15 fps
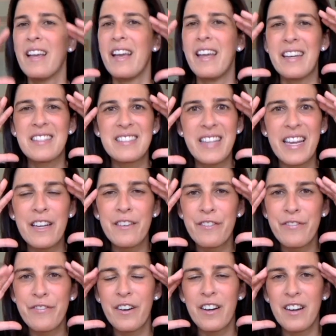a state
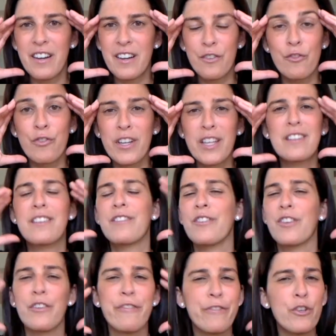of real
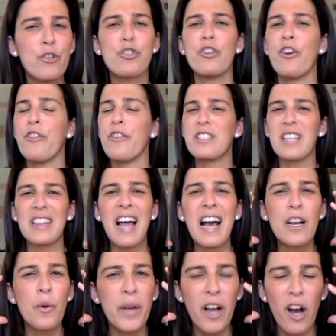confusion, or there's a
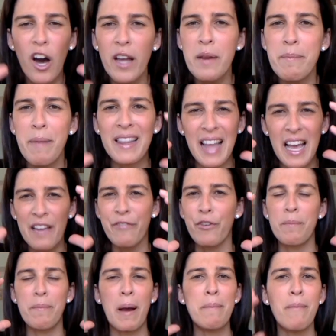lot going on in my life or
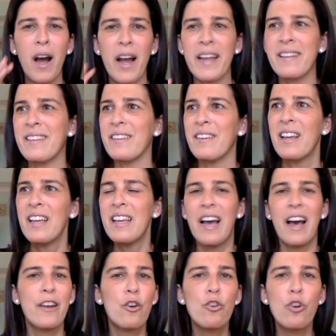in my mind and
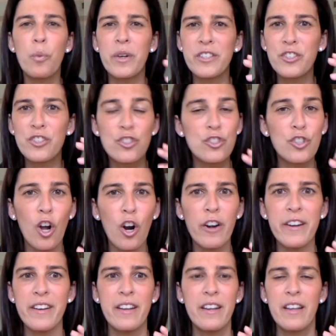I don't know where to
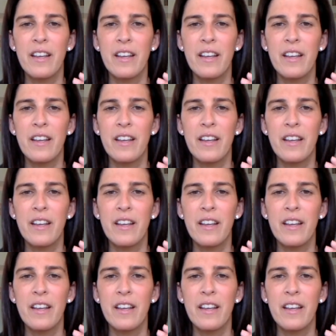start,